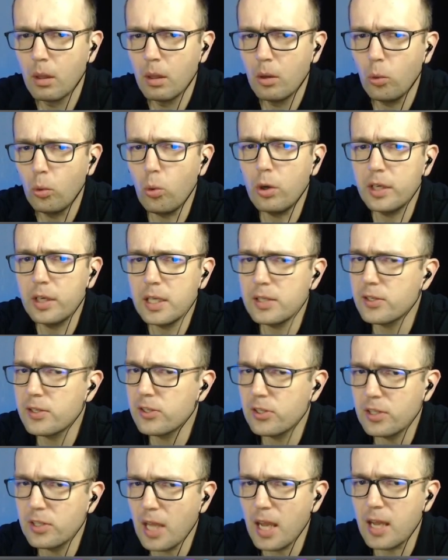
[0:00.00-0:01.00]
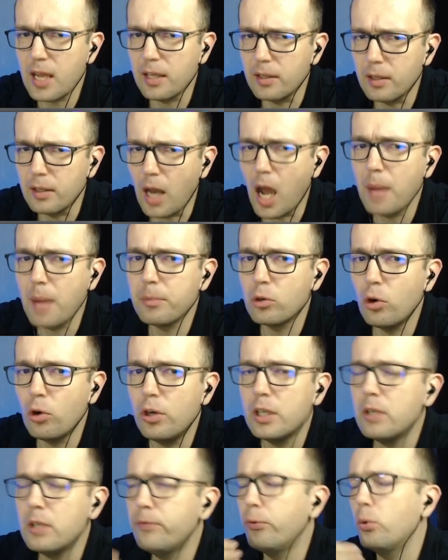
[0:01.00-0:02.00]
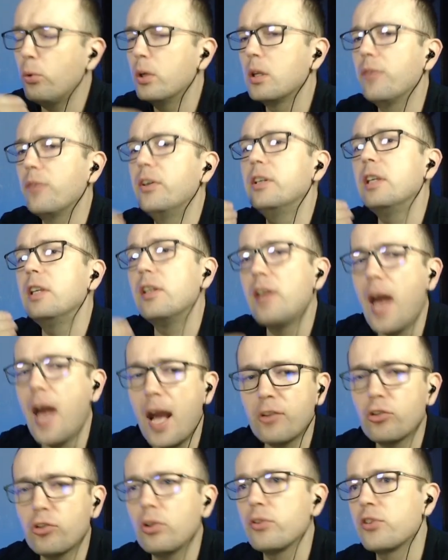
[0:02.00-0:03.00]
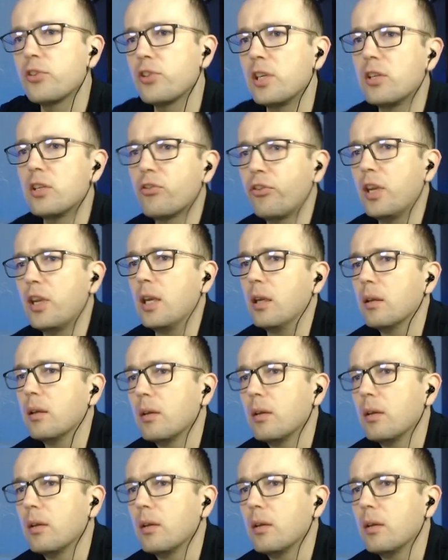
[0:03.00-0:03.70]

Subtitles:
or instead I'm going for the very natural c3.